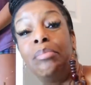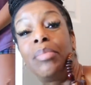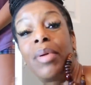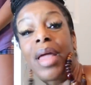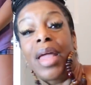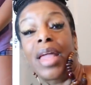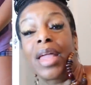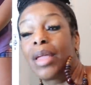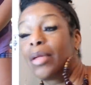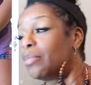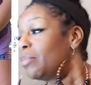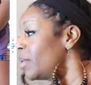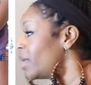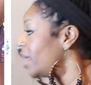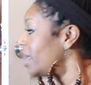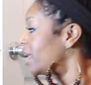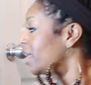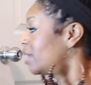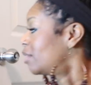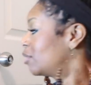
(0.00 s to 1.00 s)

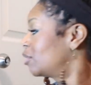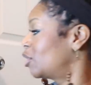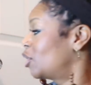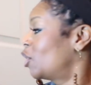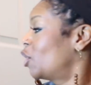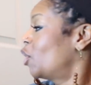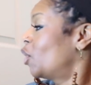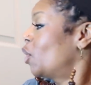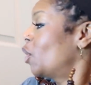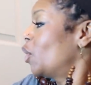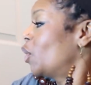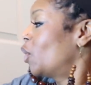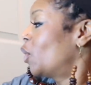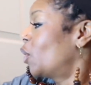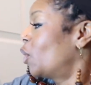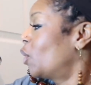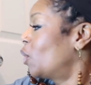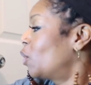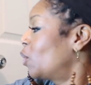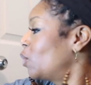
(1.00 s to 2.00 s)
Baby.
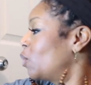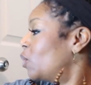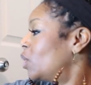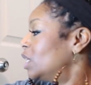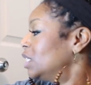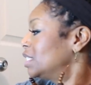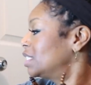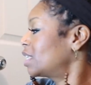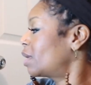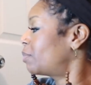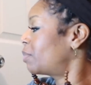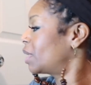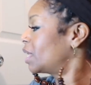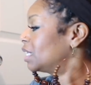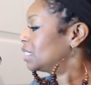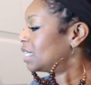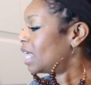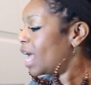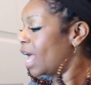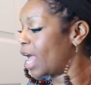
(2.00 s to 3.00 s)
One step
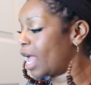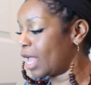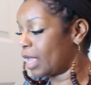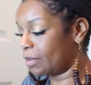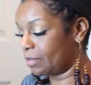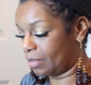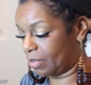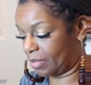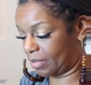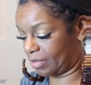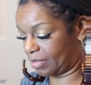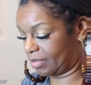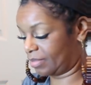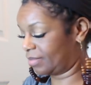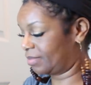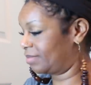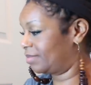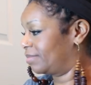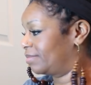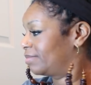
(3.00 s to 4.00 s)
at a time.
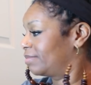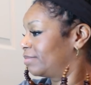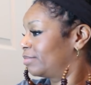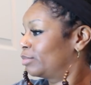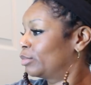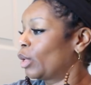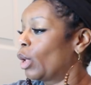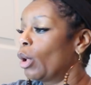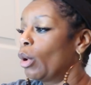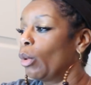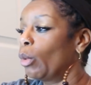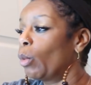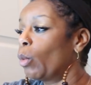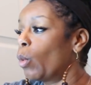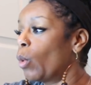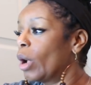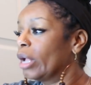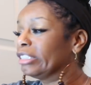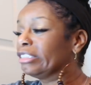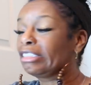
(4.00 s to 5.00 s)

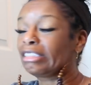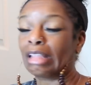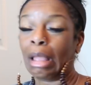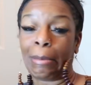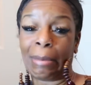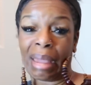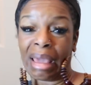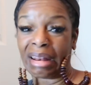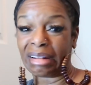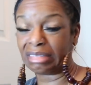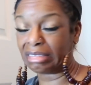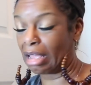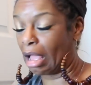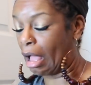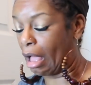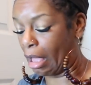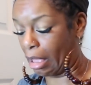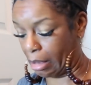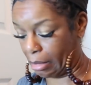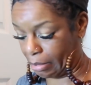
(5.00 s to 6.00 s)
One step at a
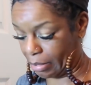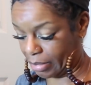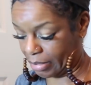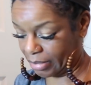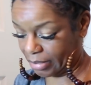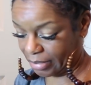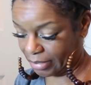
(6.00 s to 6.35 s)
time.